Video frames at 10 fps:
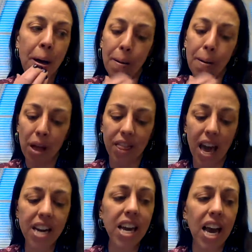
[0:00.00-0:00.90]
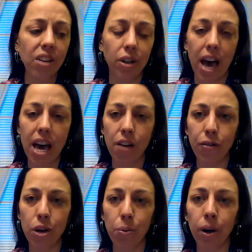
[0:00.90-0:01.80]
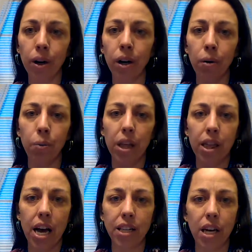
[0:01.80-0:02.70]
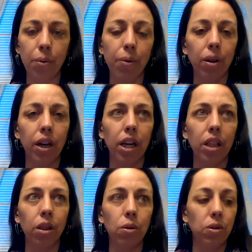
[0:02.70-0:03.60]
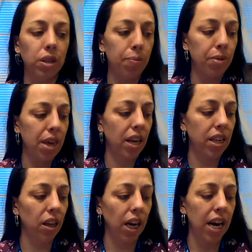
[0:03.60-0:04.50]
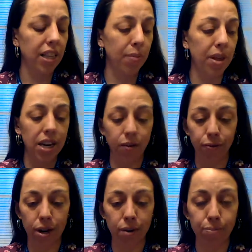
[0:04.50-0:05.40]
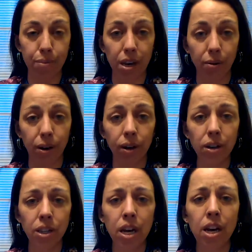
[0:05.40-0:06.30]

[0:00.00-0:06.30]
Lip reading: But then yesterday, if you were with us and we were looking through some things and looking at some of the different mirrors,